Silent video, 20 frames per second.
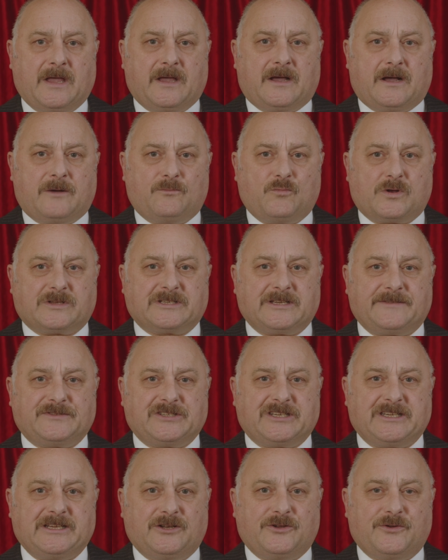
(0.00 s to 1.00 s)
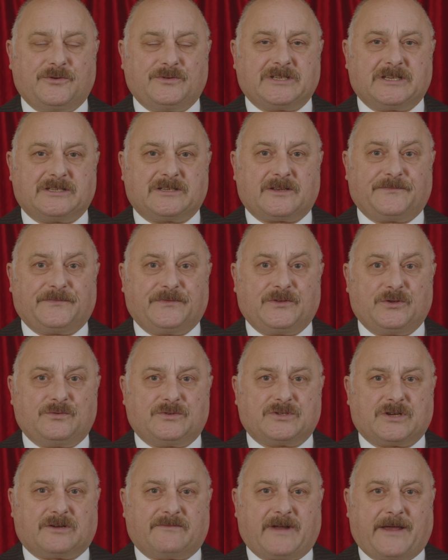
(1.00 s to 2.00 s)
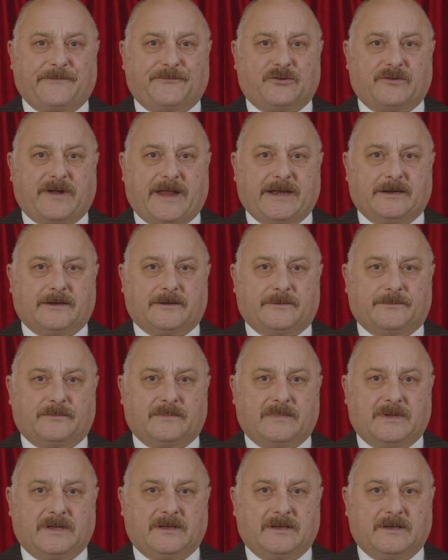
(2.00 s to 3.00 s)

And what if she loses a future referendum?